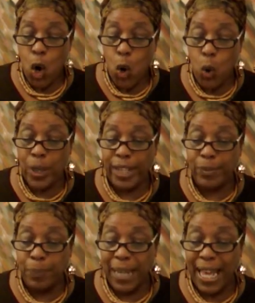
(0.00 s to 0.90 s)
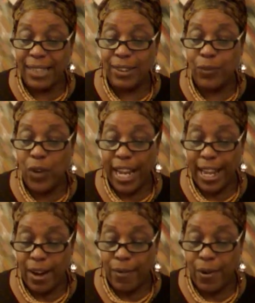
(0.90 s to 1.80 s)
who is blessed
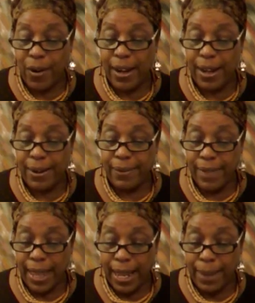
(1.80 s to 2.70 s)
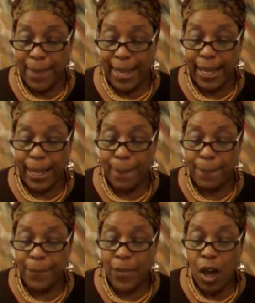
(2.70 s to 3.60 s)
forever. Amen.
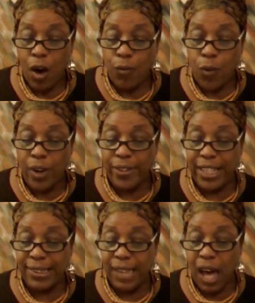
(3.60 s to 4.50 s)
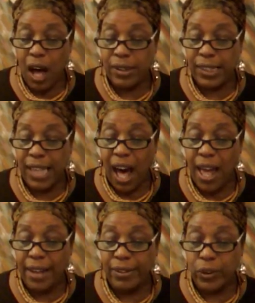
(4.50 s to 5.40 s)
For this cause
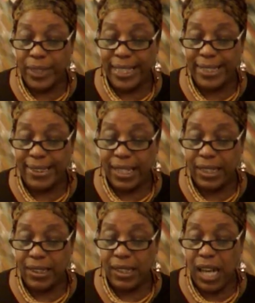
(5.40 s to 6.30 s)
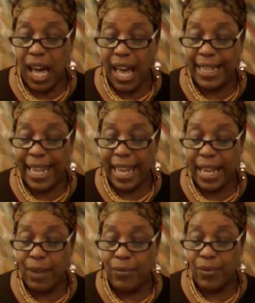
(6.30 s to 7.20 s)
God 26 God
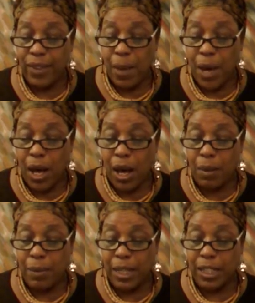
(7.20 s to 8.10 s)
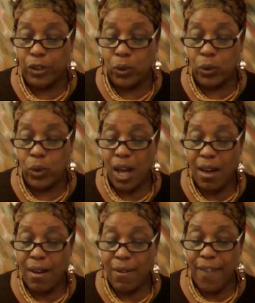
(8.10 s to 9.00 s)
gave them up unto
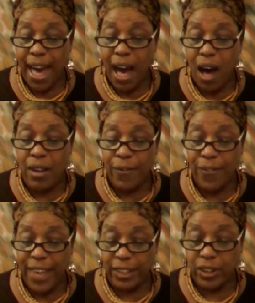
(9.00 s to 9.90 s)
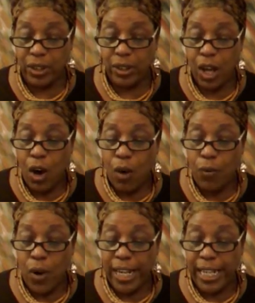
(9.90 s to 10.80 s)
vile affection
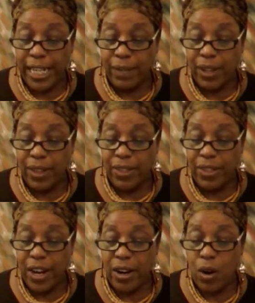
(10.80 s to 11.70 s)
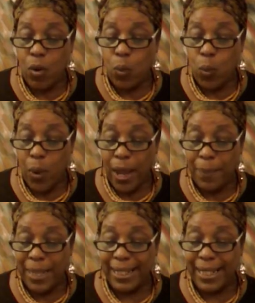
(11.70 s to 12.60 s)
for even their
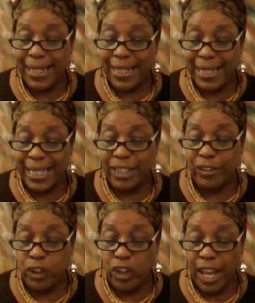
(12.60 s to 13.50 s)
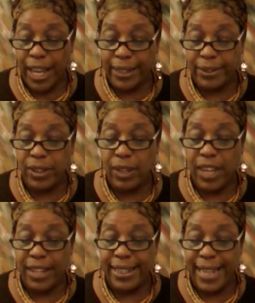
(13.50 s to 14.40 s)
women did change
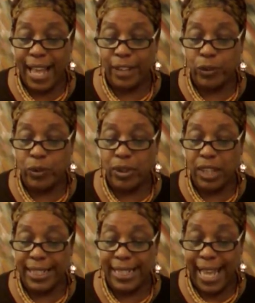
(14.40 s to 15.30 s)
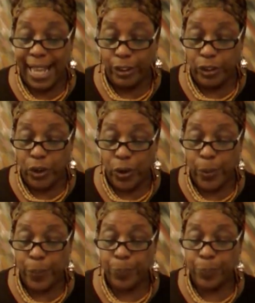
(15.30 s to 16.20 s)
the nat the
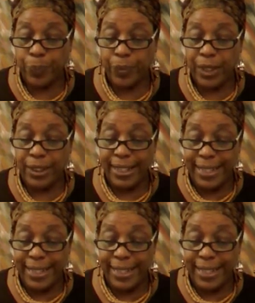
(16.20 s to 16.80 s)
nature, the